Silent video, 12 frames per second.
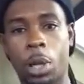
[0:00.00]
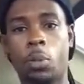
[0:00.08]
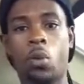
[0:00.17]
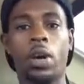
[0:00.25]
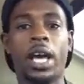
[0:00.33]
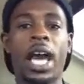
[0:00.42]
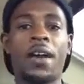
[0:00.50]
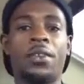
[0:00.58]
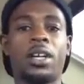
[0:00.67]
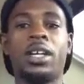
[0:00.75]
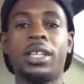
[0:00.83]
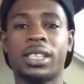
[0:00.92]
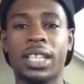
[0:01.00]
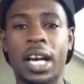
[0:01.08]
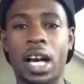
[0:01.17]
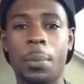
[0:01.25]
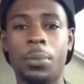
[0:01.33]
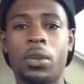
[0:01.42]
People want to have a good
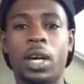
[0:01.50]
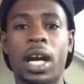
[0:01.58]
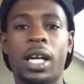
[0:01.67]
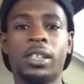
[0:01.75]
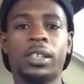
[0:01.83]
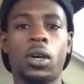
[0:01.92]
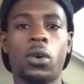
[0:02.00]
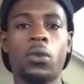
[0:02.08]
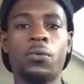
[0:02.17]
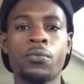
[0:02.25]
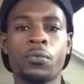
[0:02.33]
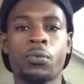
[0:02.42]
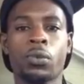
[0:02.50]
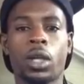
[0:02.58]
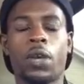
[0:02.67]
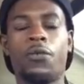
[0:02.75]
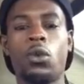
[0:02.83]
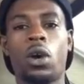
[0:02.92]
time, you guys. So
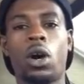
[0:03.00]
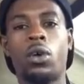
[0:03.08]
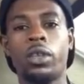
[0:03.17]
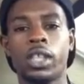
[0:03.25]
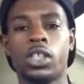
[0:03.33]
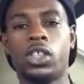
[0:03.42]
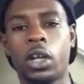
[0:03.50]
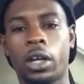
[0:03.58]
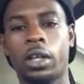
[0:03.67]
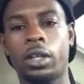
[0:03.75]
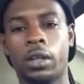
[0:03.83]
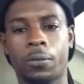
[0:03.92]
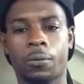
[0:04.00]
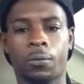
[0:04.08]
if you are on this journey,